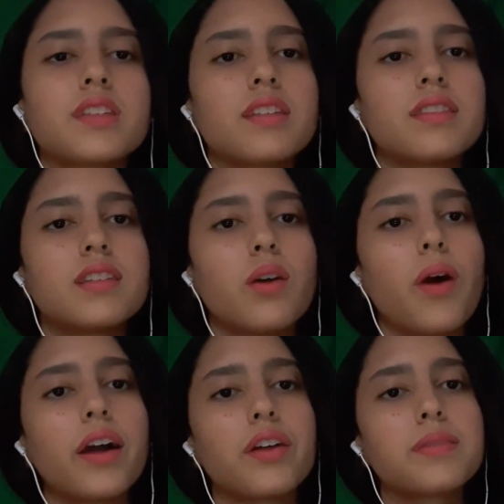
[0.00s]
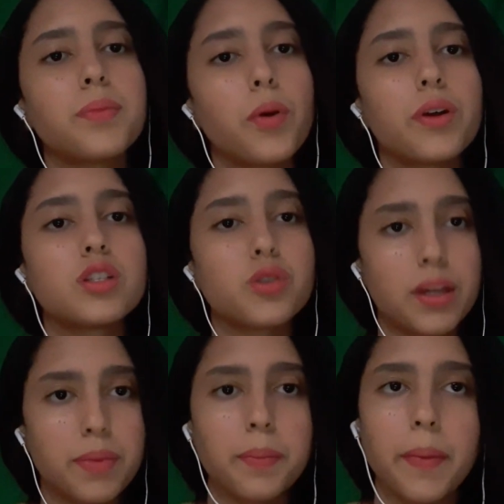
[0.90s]
So another point to
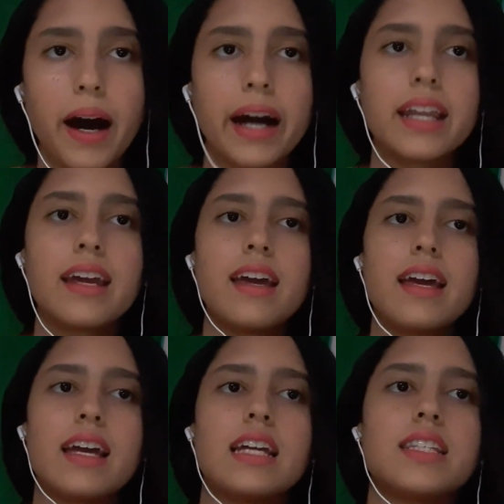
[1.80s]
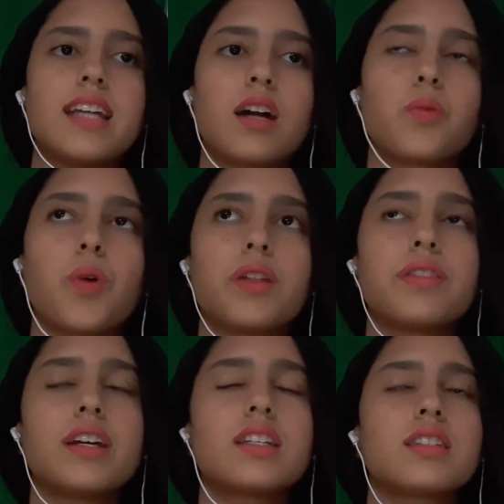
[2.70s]
keep in mind is that
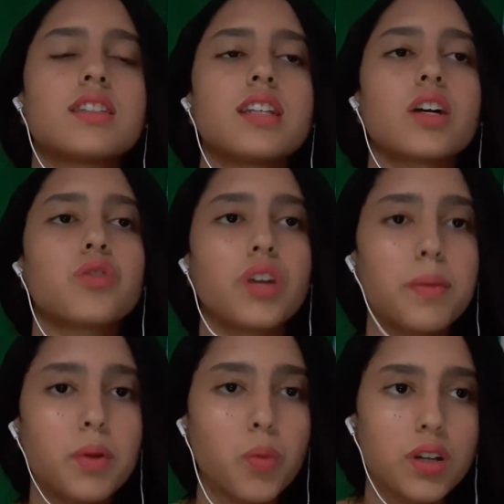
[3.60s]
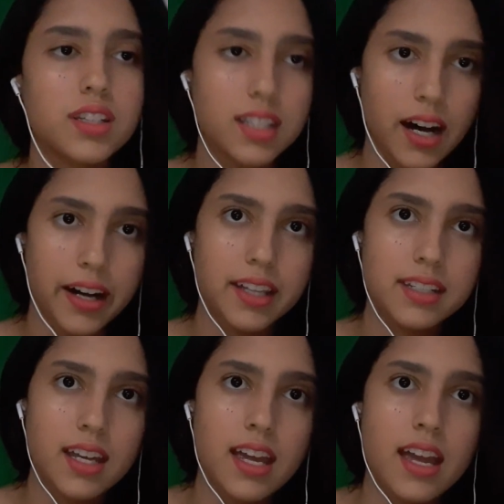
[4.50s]
when this agreement was
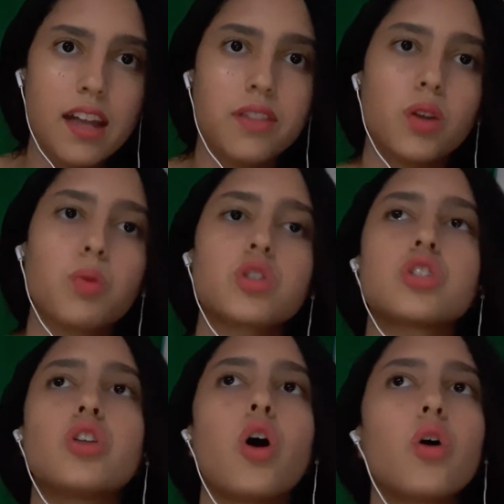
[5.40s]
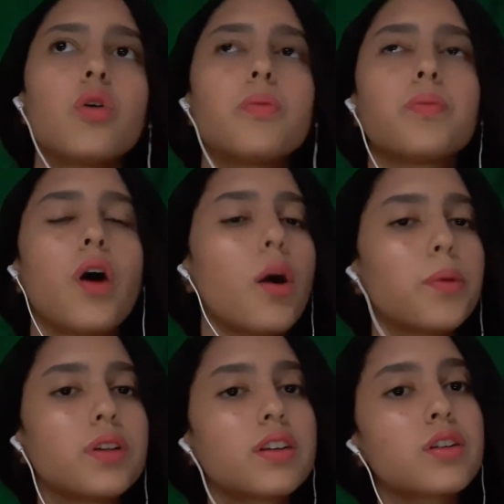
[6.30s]
signed, there was no
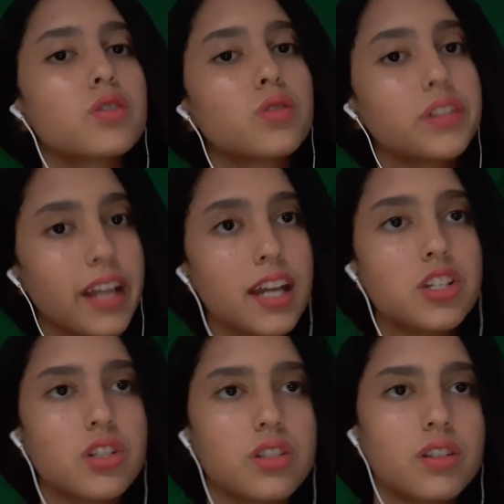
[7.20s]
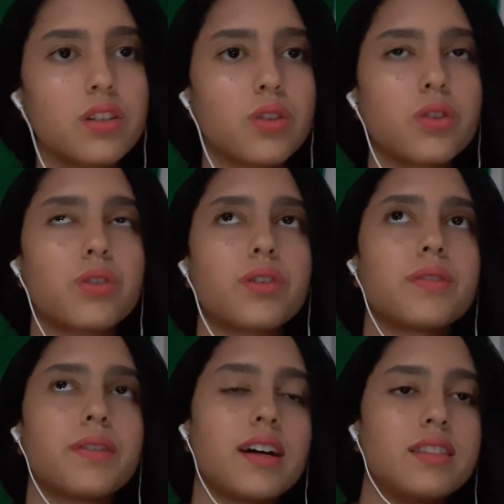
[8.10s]
popular consultation
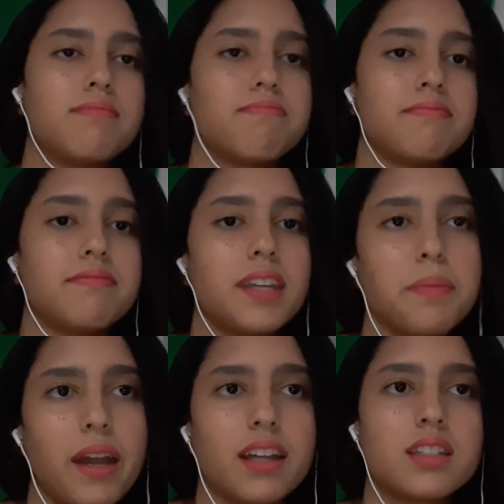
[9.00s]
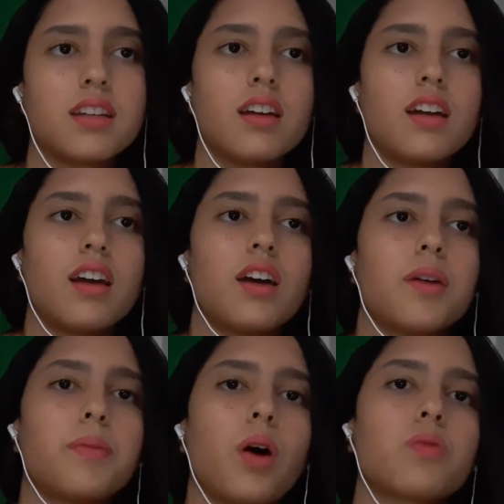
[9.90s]
or a debate,
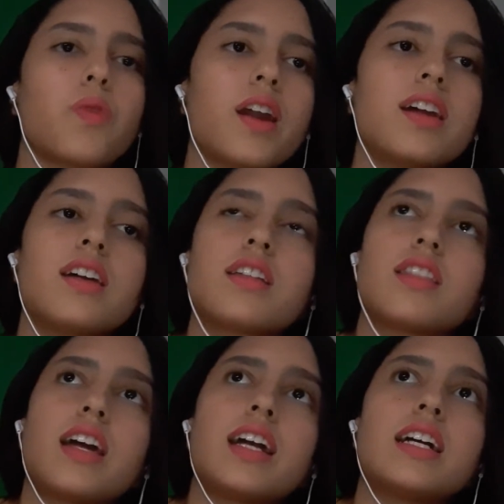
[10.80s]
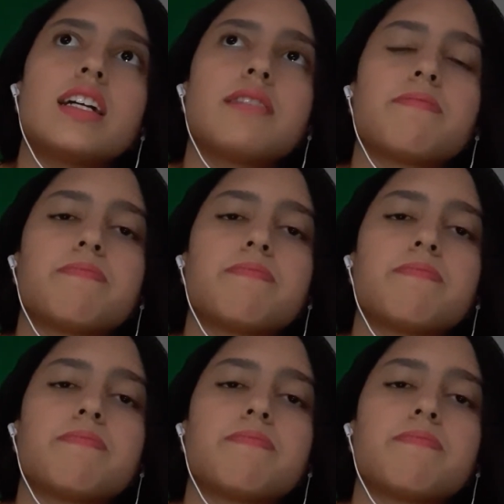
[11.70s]
but rather they